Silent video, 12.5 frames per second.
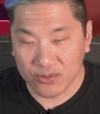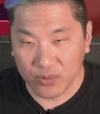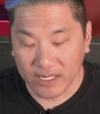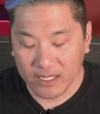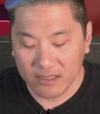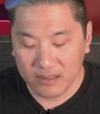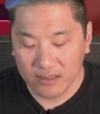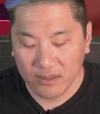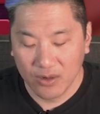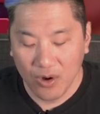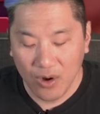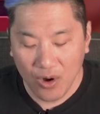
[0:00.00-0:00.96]
queen,
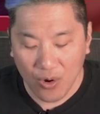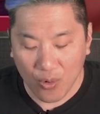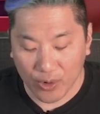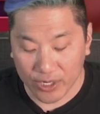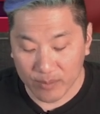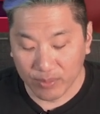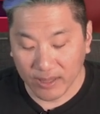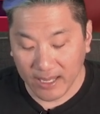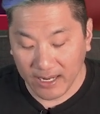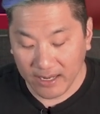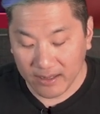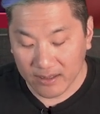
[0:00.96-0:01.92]
or you can
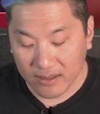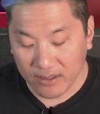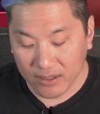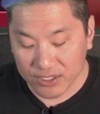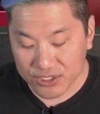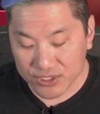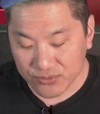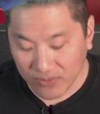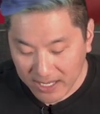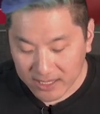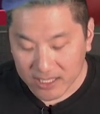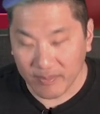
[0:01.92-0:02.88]
play a
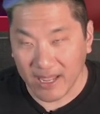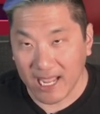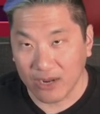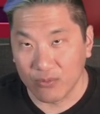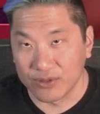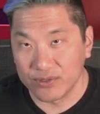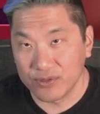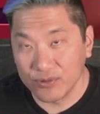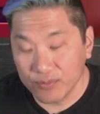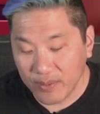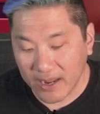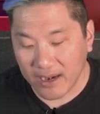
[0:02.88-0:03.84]
straight in the back with
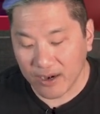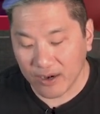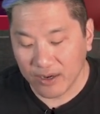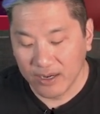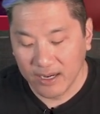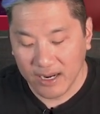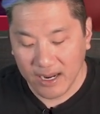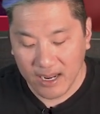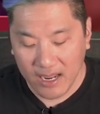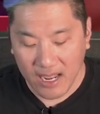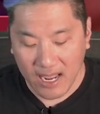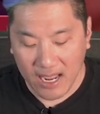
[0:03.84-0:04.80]
2 pair
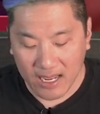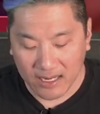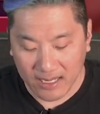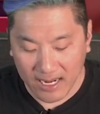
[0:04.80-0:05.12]
and